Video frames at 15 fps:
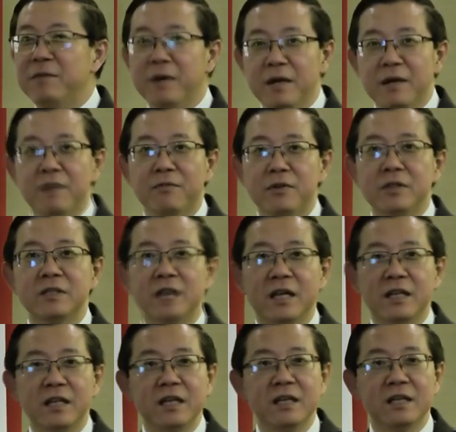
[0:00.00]
but of course I
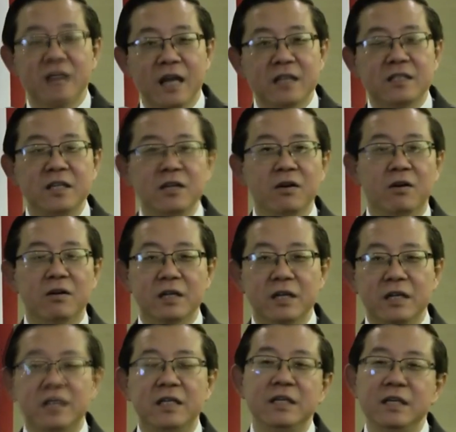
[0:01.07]
think touching on the
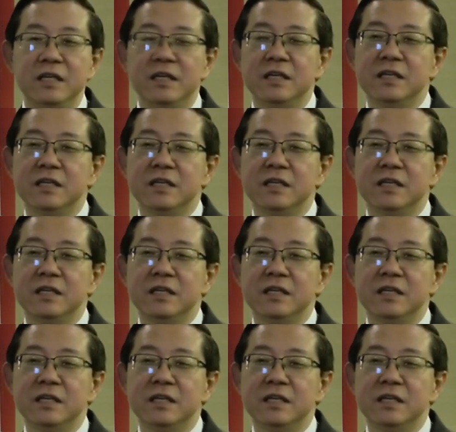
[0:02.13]
key